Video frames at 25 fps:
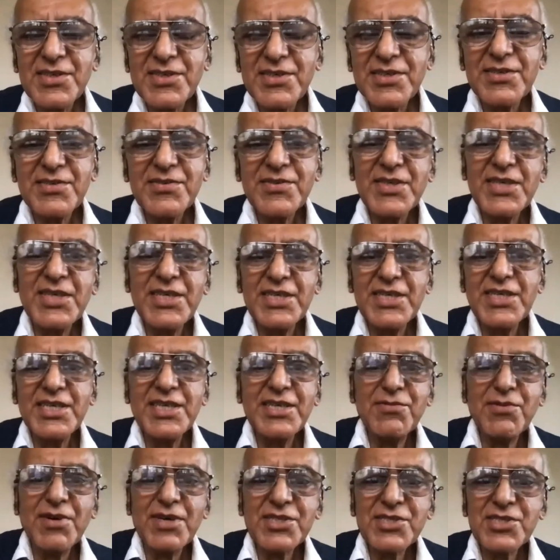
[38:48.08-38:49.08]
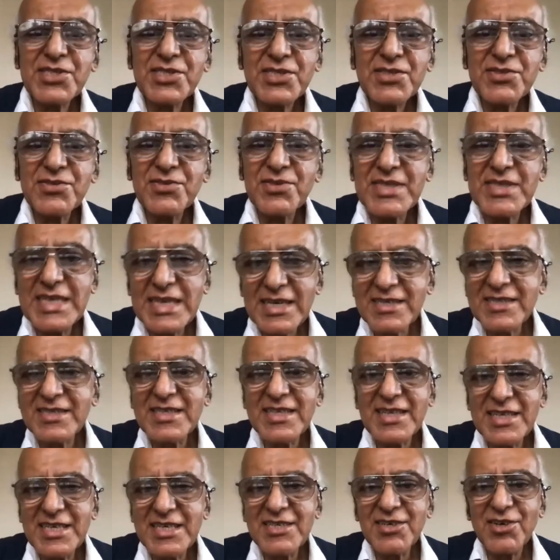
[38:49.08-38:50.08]
he wants to get
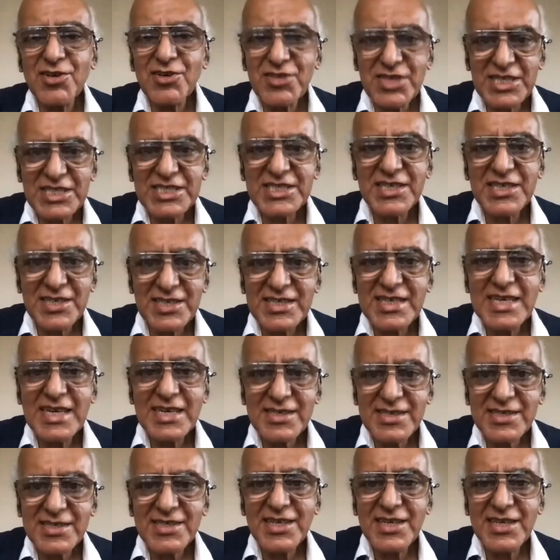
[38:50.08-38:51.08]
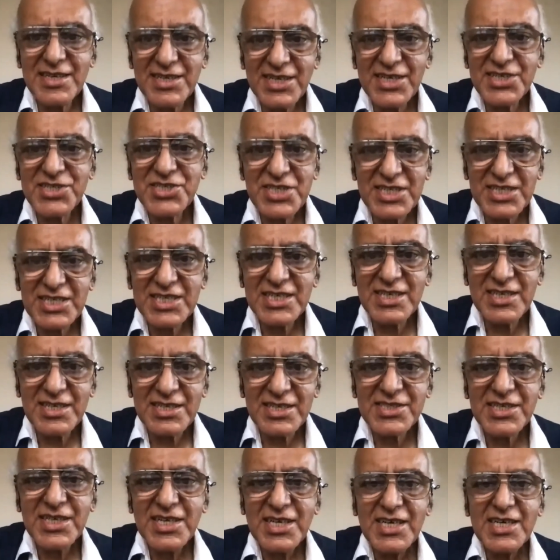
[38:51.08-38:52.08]
the recognition, get the Asian
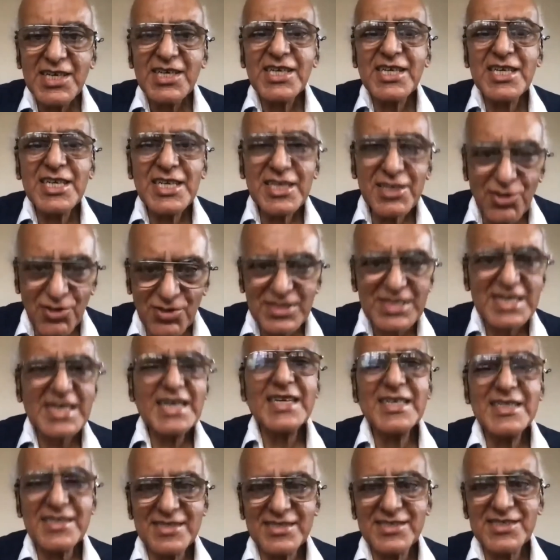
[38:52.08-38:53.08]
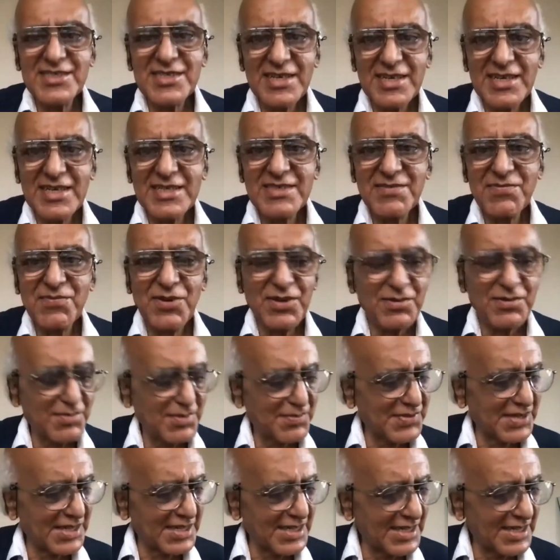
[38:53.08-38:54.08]
English recognized as a form
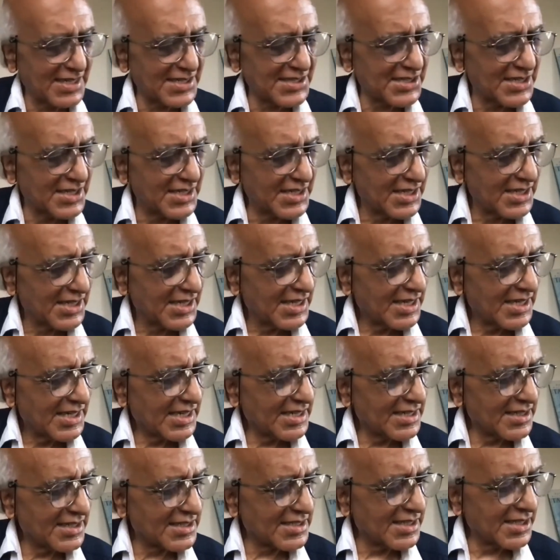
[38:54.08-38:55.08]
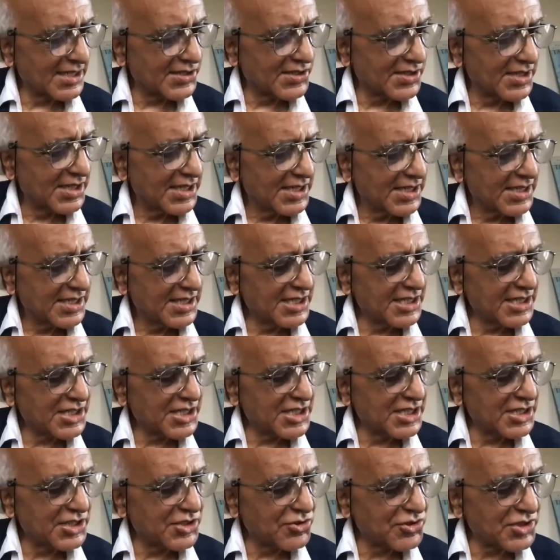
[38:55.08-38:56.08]
of English, and he says
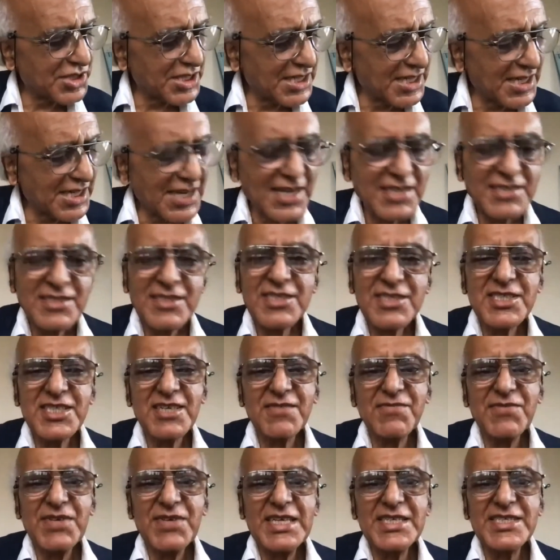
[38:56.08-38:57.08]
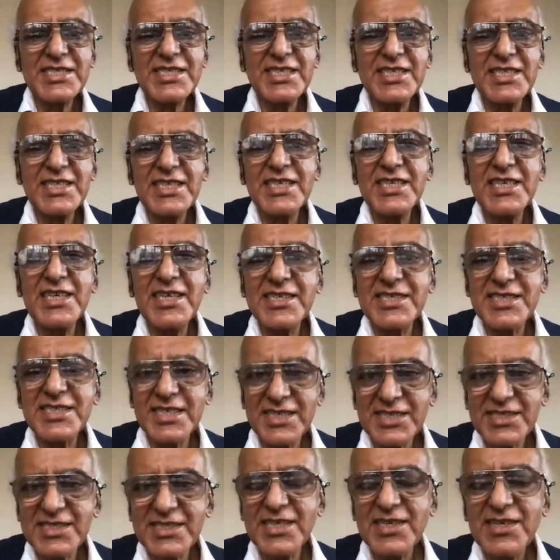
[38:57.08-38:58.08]
institutionalization of Asian
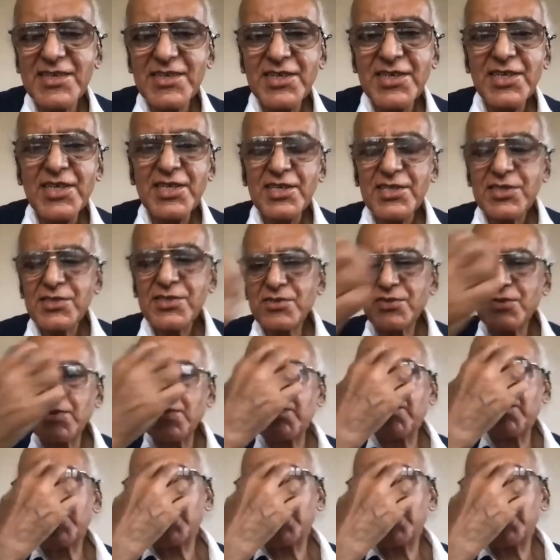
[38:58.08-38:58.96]
Englishes. So